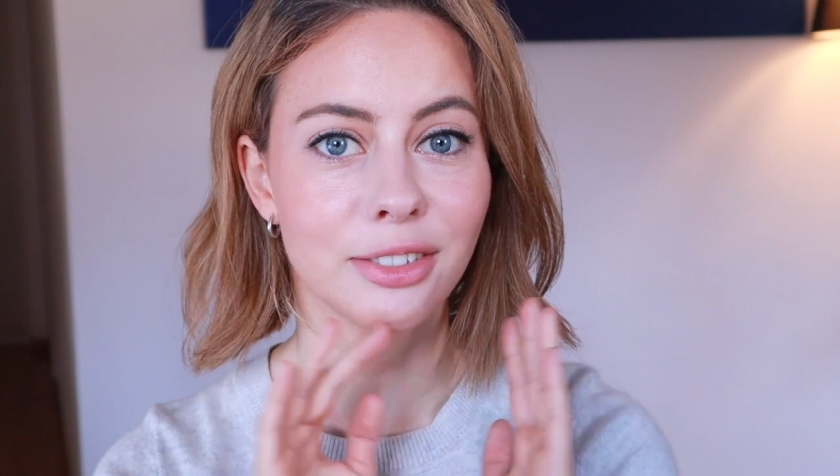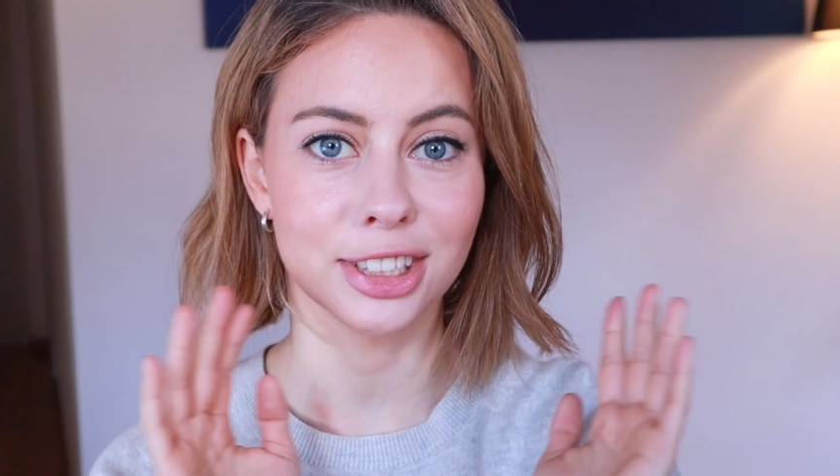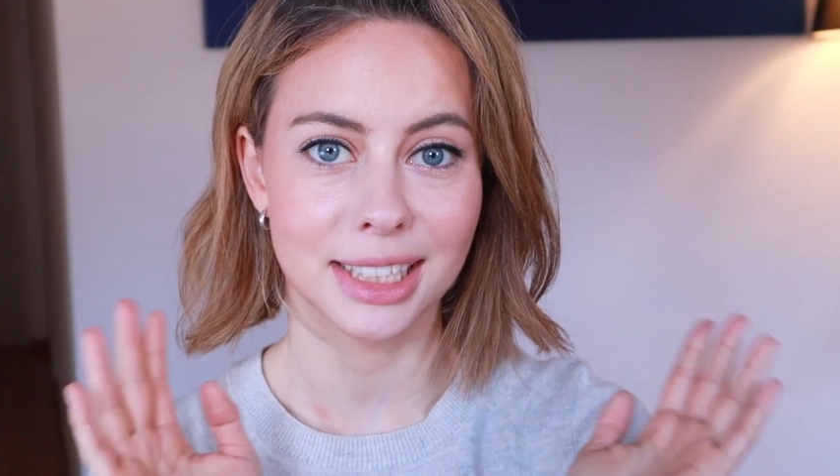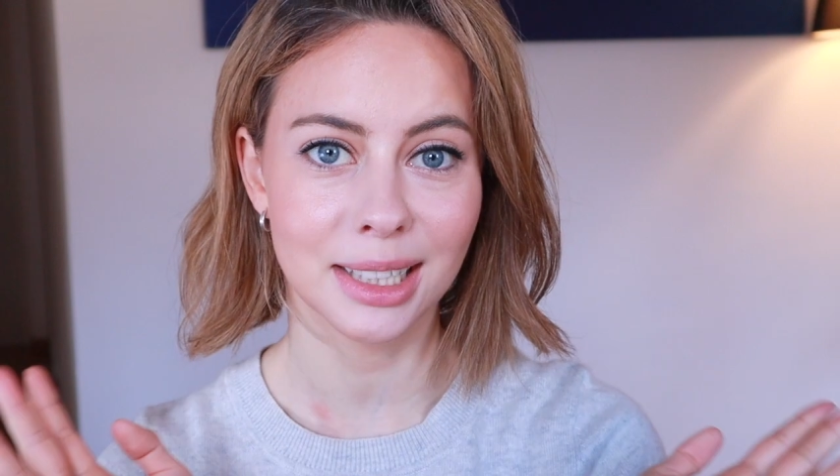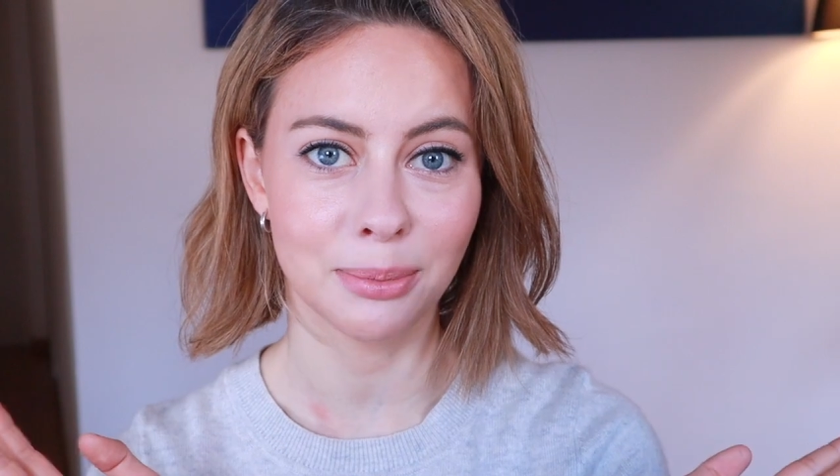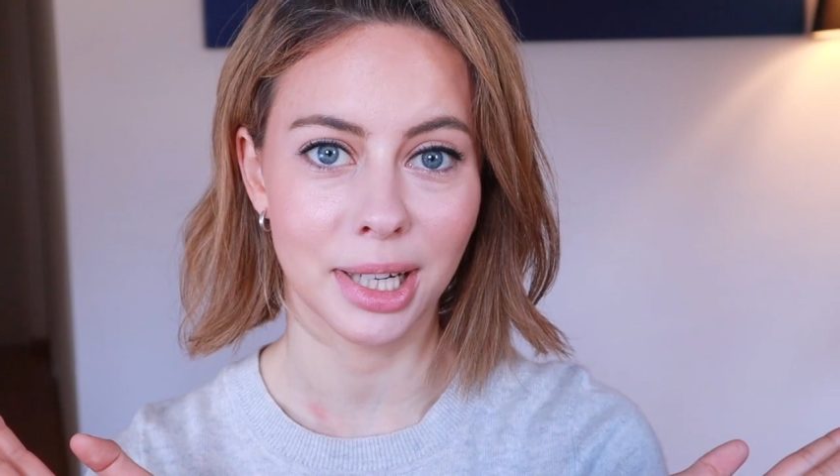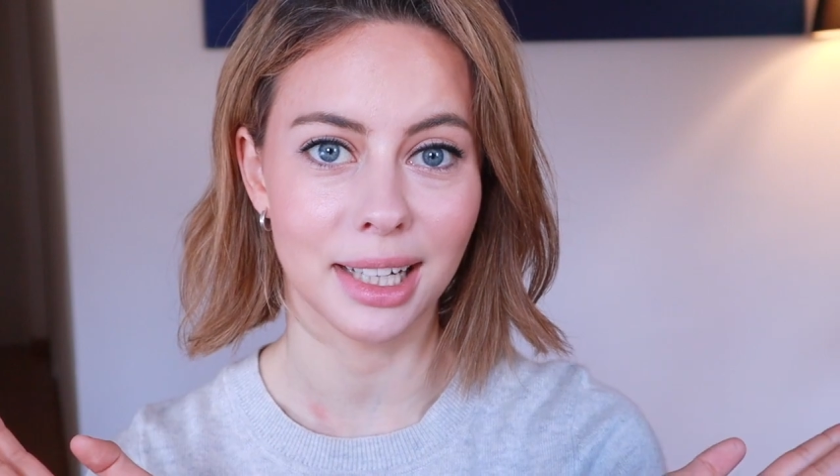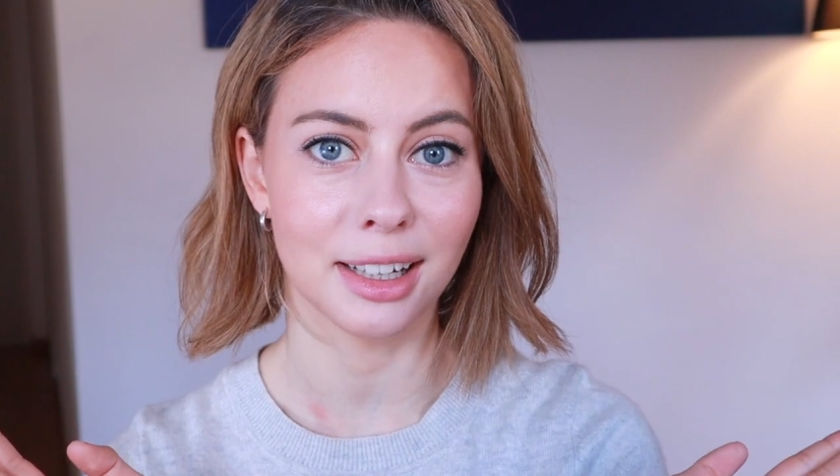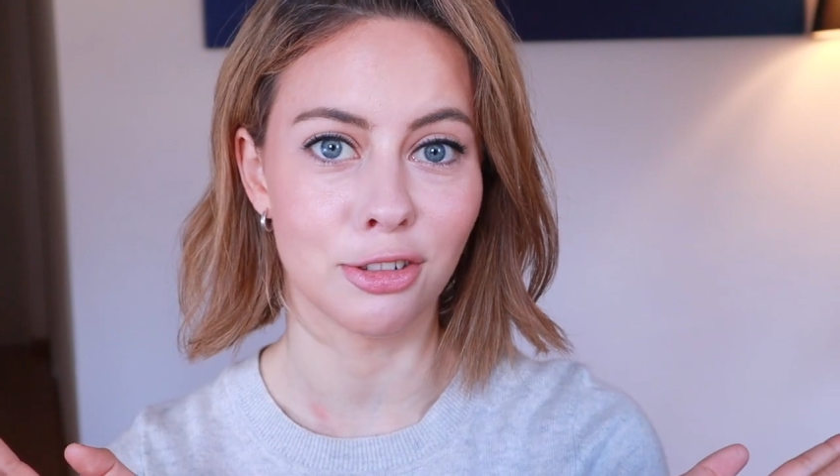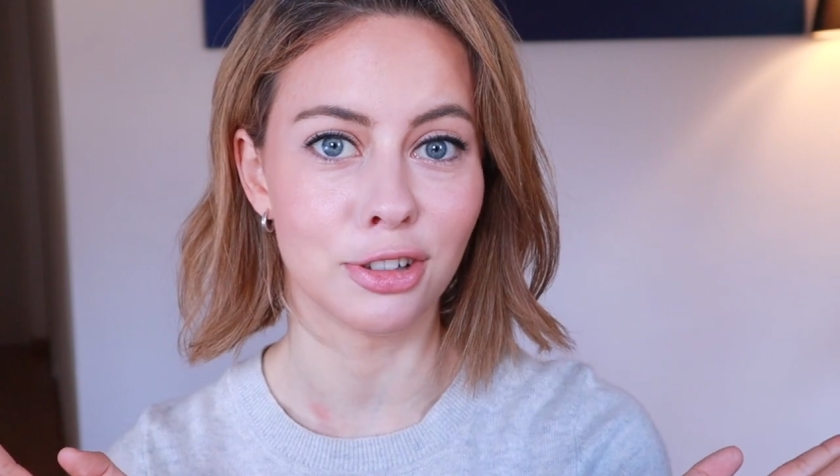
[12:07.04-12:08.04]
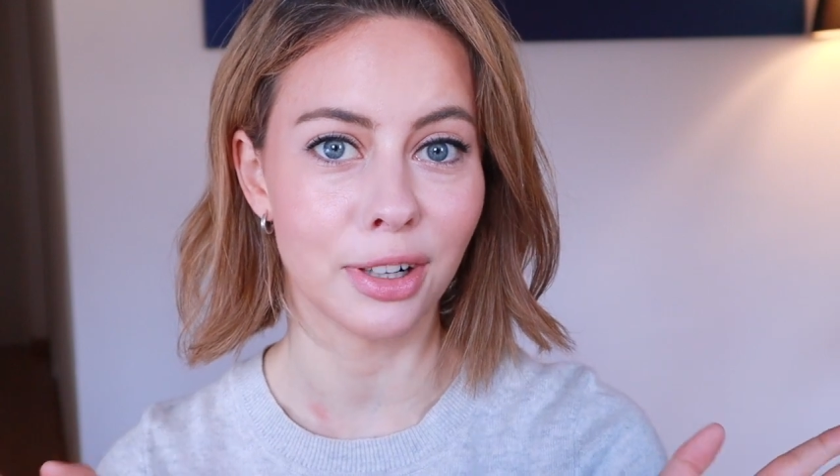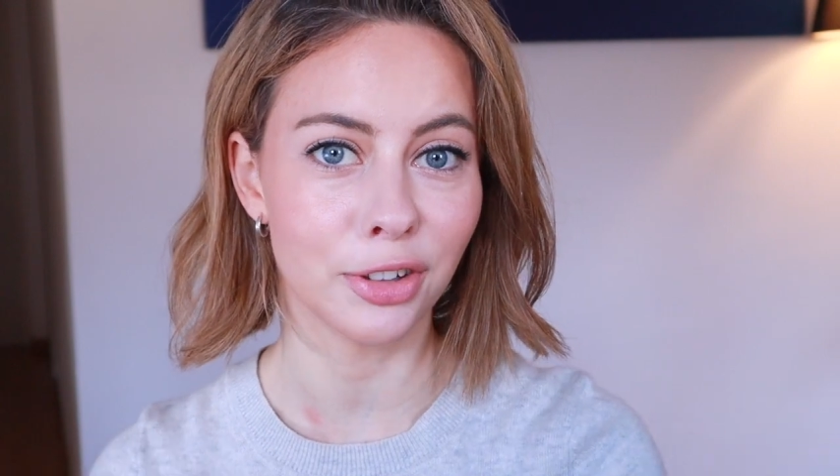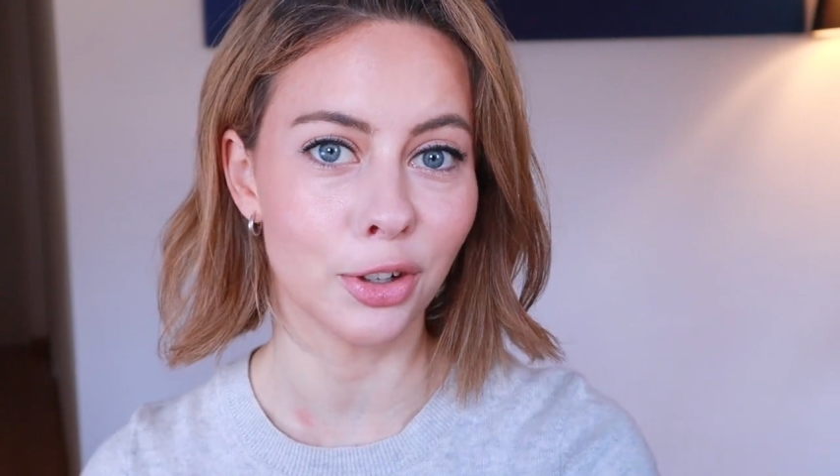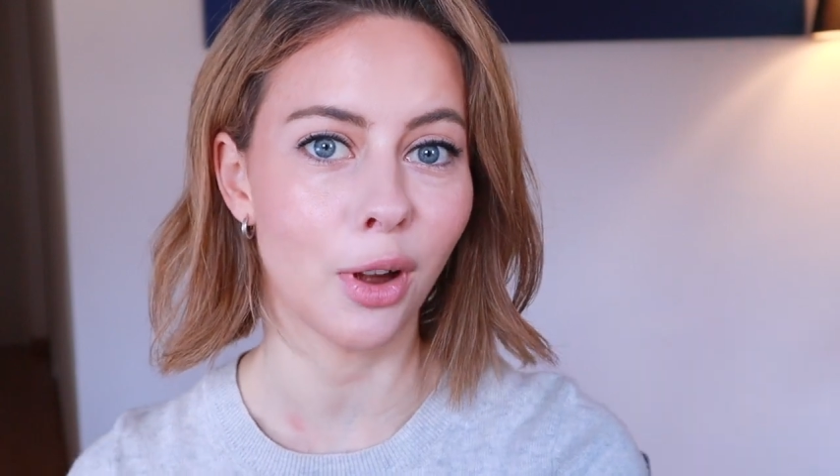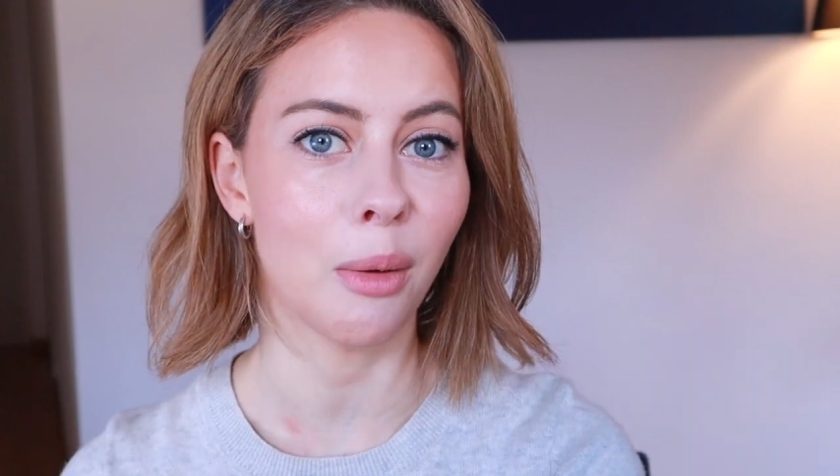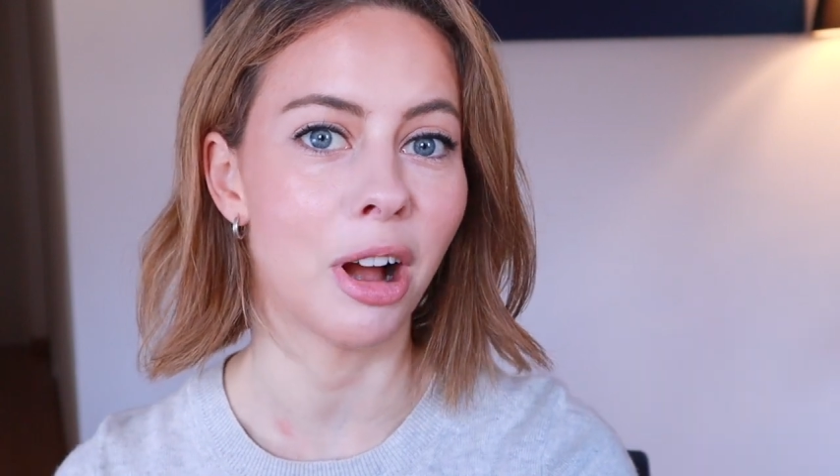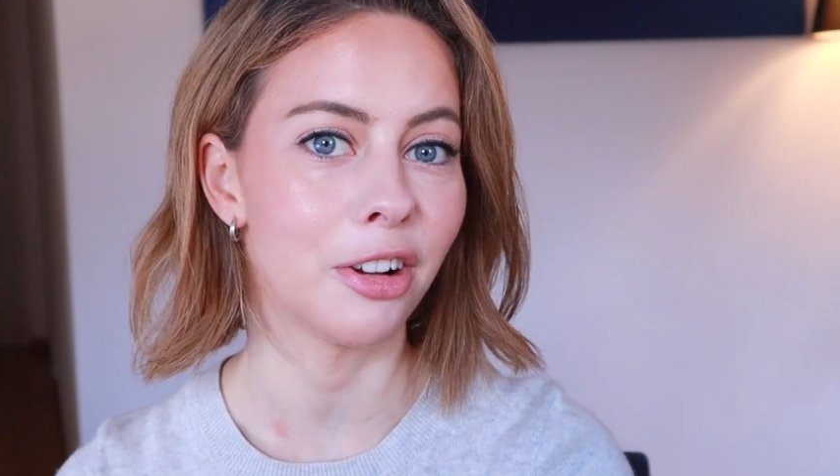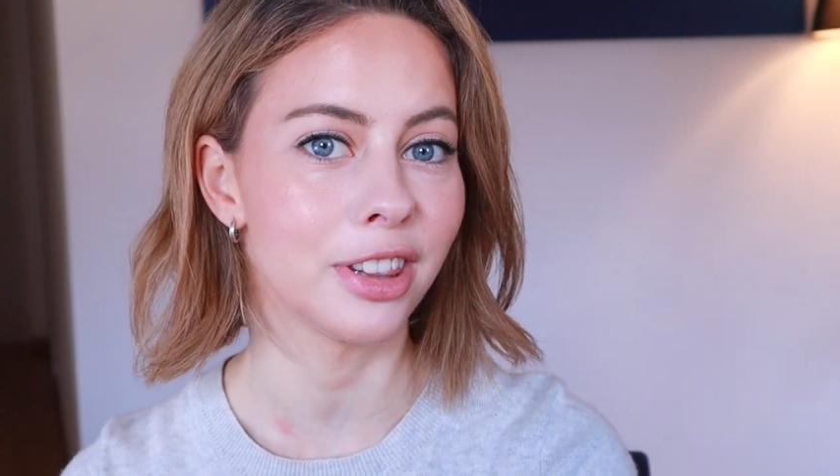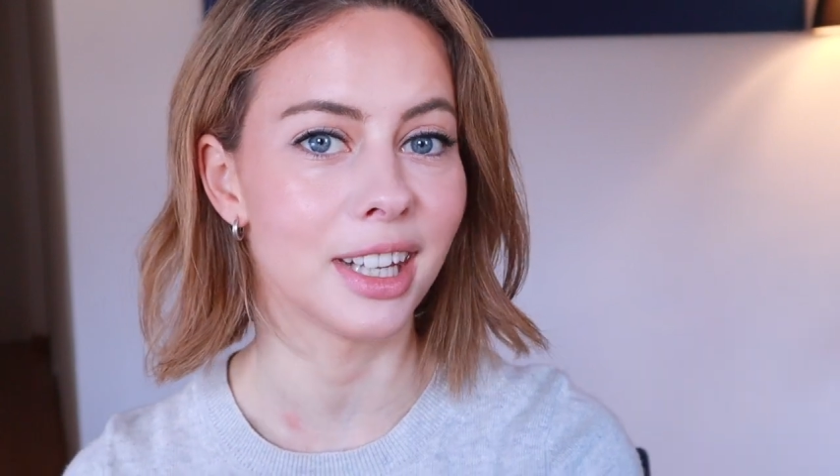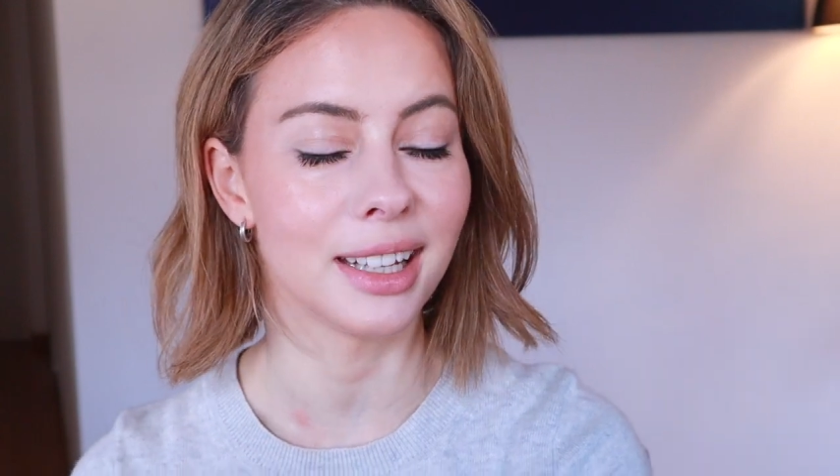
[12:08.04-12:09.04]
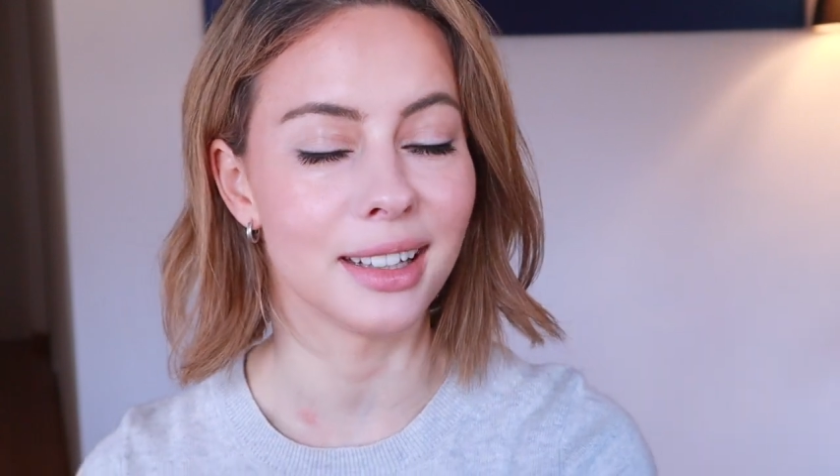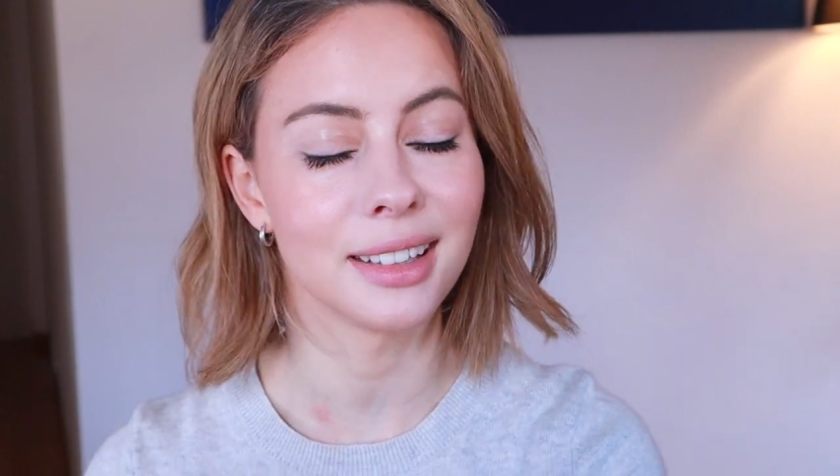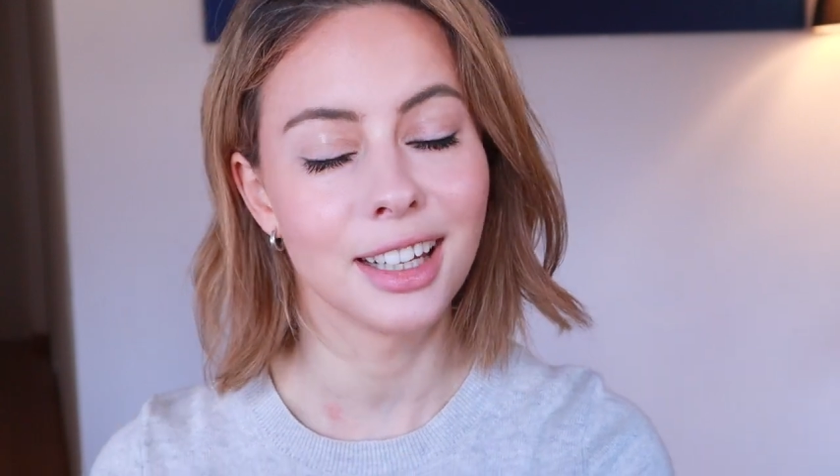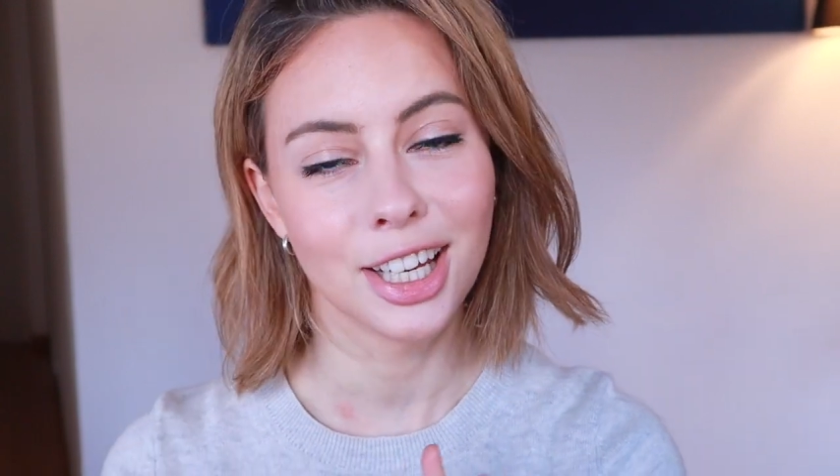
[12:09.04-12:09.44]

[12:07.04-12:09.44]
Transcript: that was it, my little review about the